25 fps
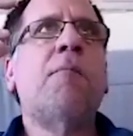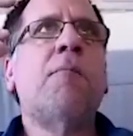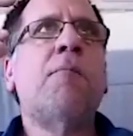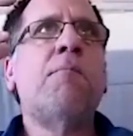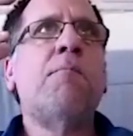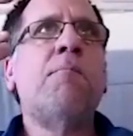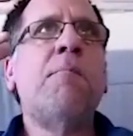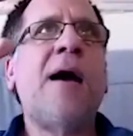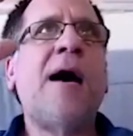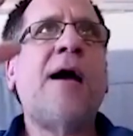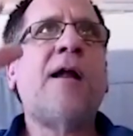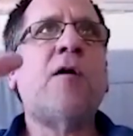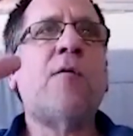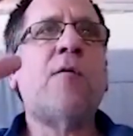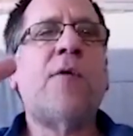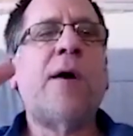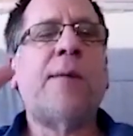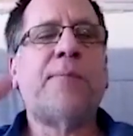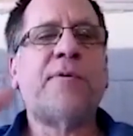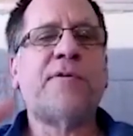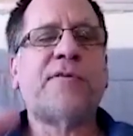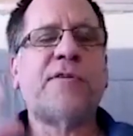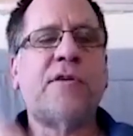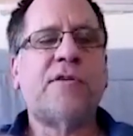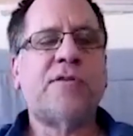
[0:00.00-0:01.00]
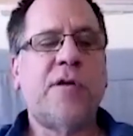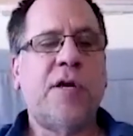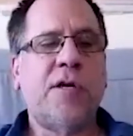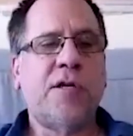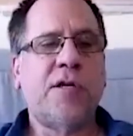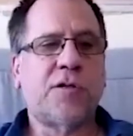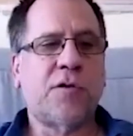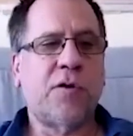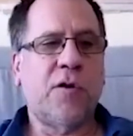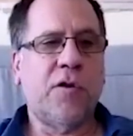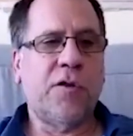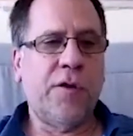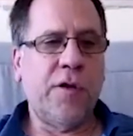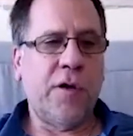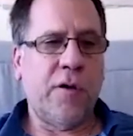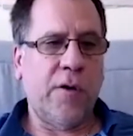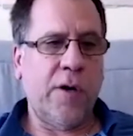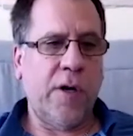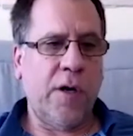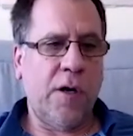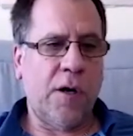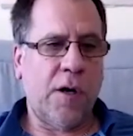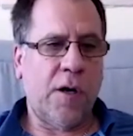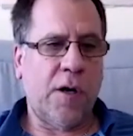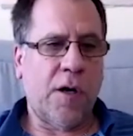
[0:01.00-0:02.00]
meta-representational
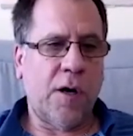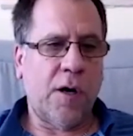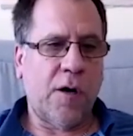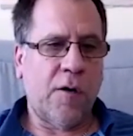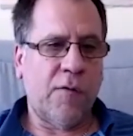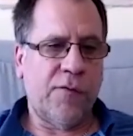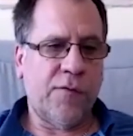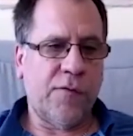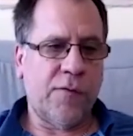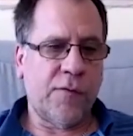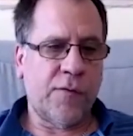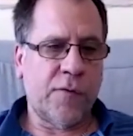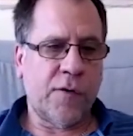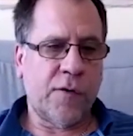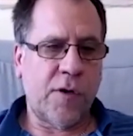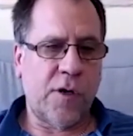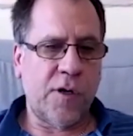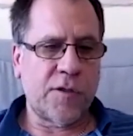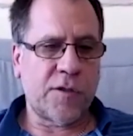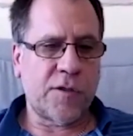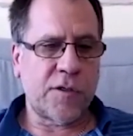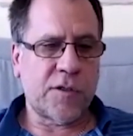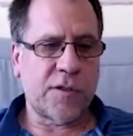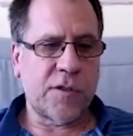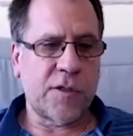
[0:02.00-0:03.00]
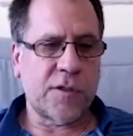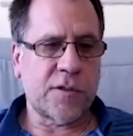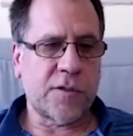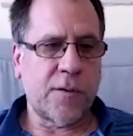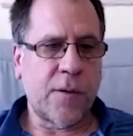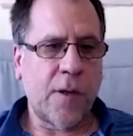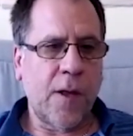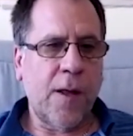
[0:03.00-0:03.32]
theory of consciousness?